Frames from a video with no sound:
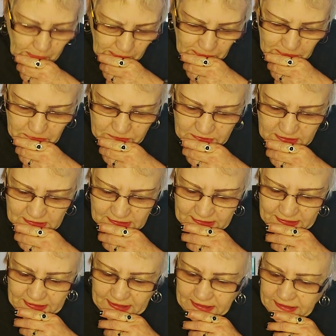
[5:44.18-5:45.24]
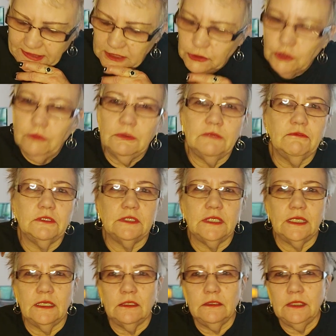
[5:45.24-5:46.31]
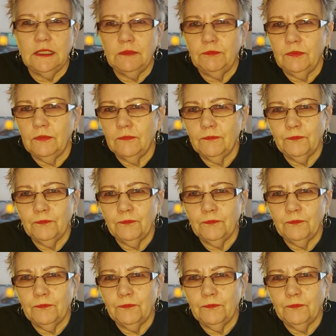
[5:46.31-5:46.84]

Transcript: oh my God, did you ever take a leap?